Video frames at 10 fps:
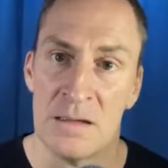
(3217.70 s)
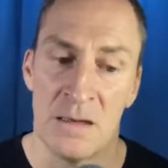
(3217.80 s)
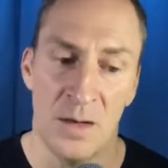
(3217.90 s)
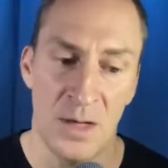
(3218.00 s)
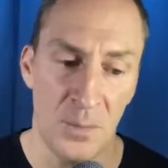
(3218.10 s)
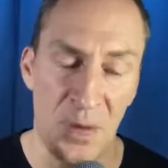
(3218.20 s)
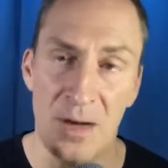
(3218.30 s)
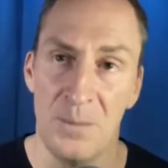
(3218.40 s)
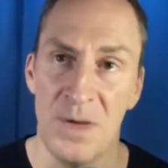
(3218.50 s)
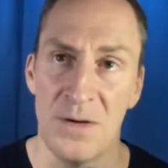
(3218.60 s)
We get paid
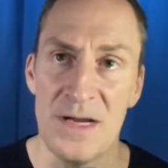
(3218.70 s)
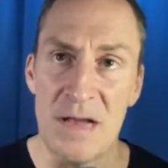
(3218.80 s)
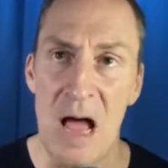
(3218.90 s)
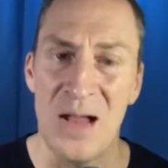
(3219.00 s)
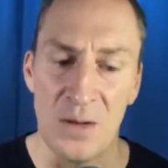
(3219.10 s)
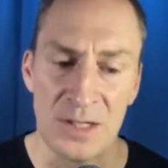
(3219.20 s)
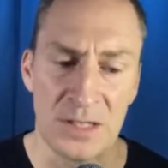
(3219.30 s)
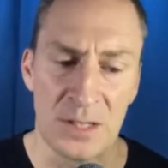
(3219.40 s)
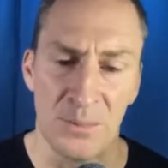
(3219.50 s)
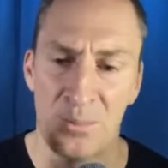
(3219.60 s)
$1 million
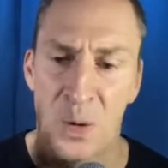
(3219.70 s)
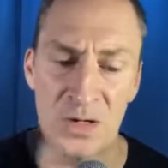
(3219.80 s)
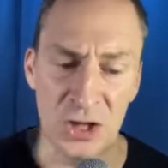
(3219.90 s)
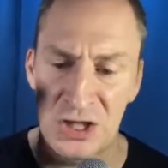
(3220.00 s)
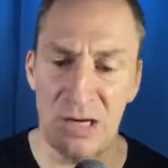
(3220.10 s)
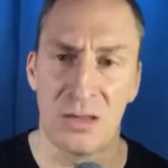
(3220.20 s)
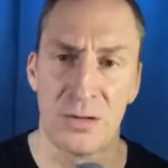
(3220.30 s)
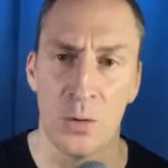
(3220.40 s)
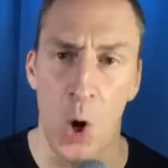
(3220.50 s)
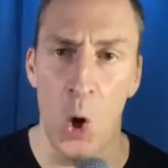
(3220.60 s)
to put shit
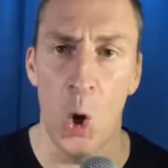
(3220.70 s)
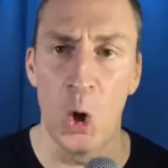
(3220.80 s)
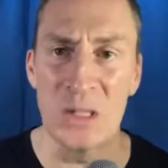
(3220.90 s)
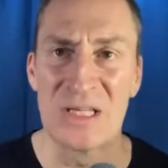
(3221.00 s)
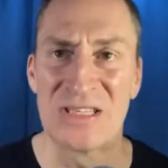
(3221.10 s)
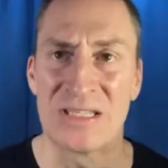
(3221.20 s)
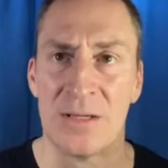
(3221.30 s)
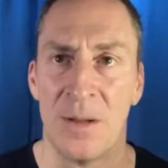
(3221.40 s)
through holes.